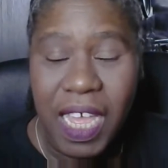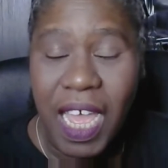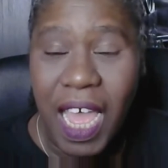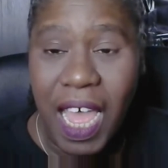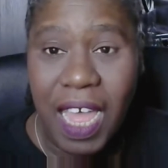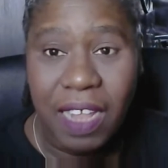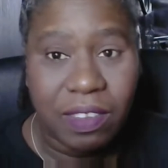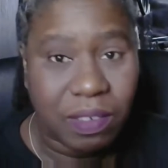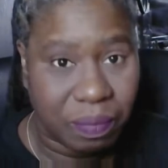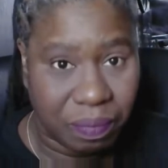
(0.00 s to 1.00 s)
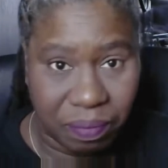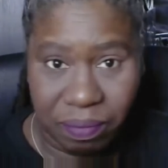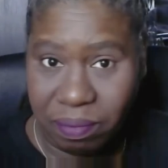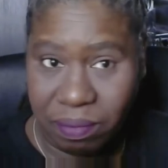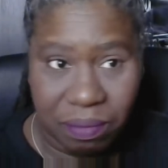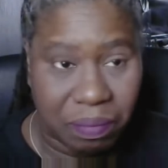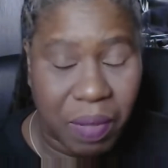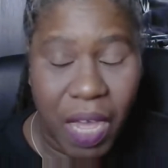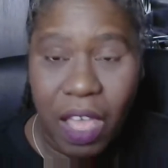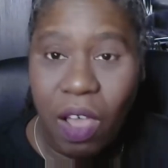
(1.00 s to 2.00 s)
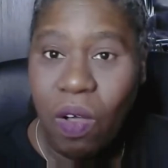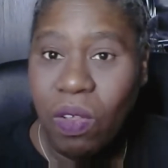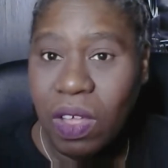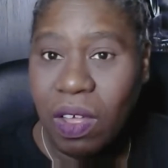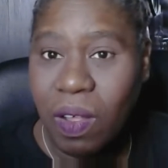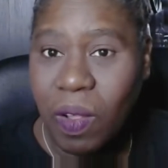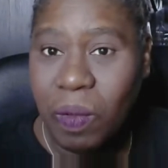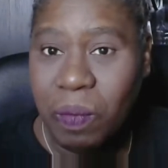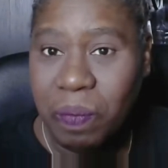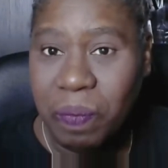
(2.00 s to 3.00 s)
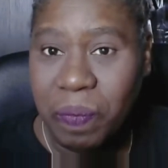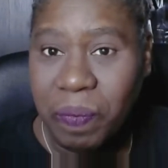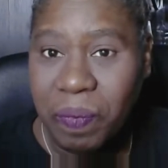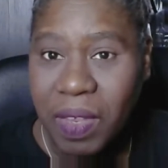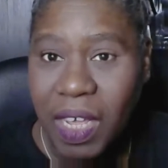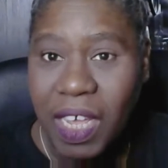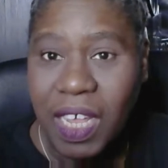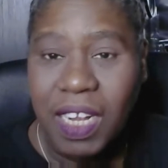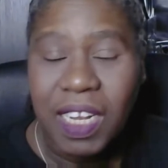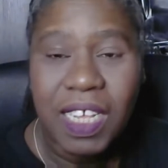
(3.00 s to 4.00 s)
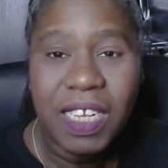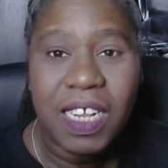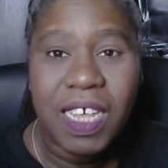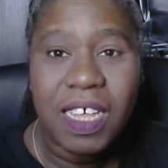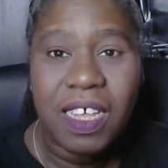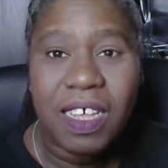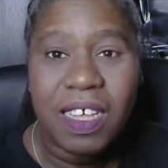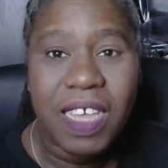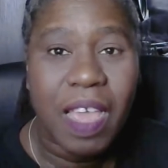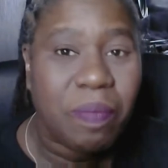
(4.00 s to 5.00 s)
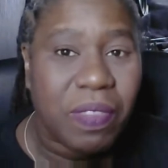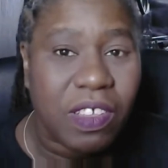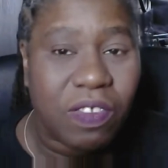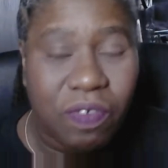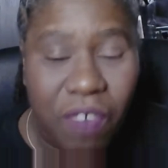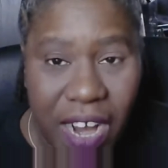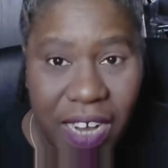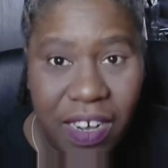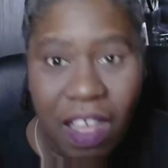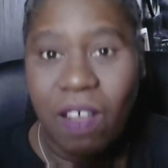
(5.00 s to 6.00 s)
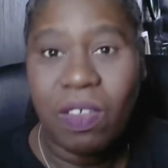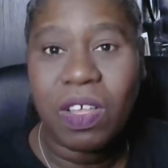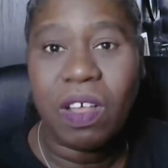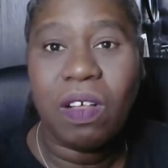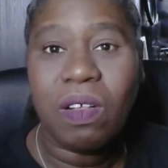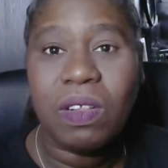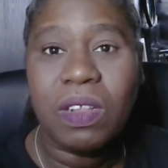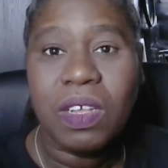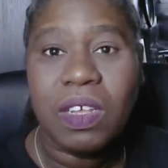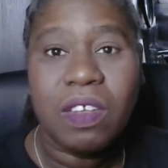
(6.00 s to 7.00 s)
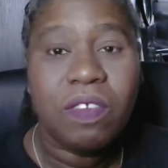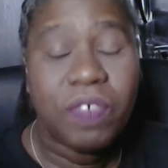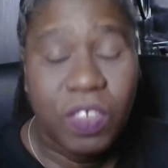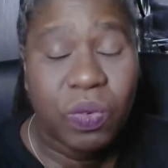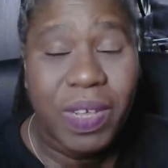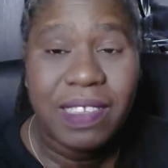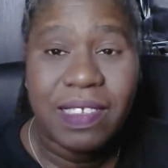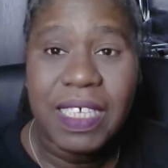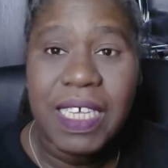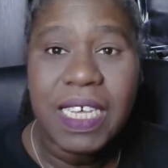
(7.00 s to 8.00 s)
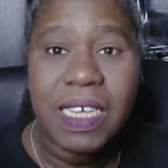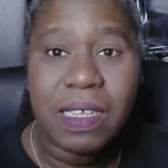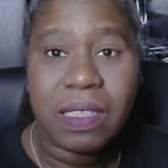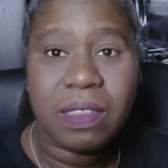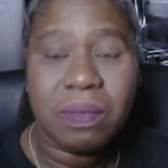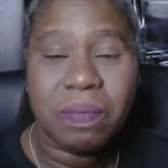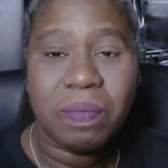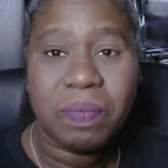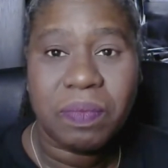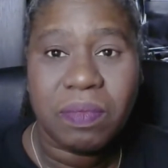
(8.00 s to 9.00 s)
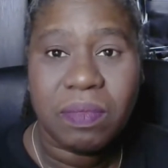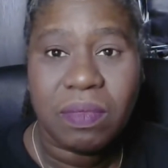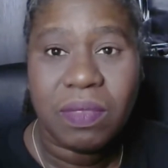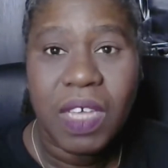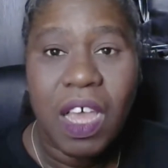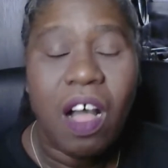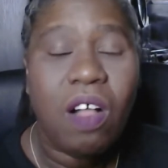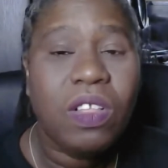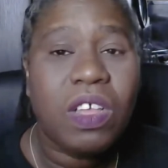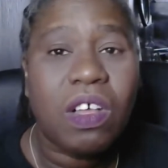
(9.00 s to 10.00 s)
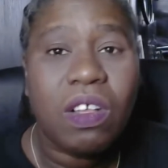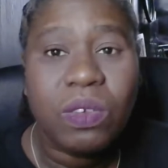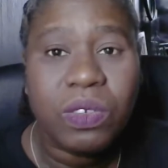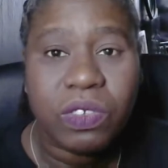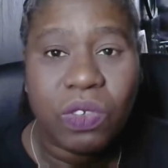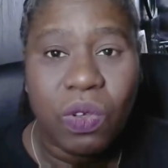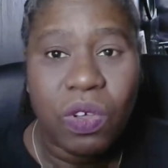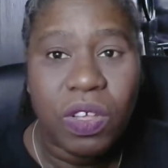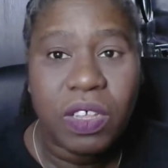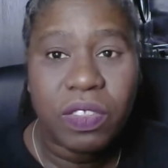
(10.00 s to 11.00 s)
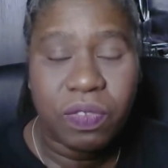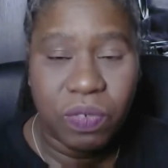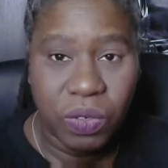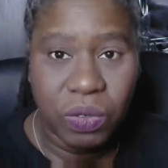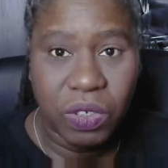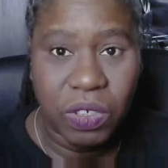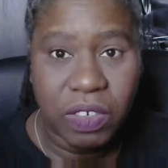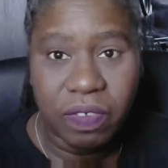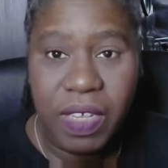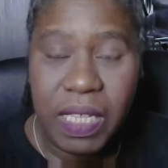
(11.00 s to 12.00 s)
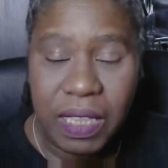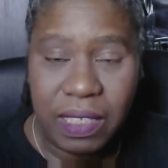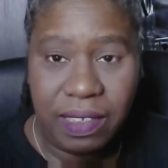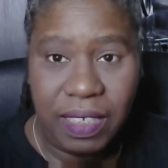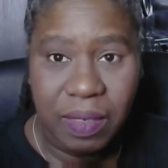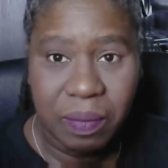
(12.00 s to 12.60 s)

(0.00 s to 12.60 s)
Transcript: and buy alcohol. Lena kept this friend alcohol for 20 years. Alcohol saw her through university,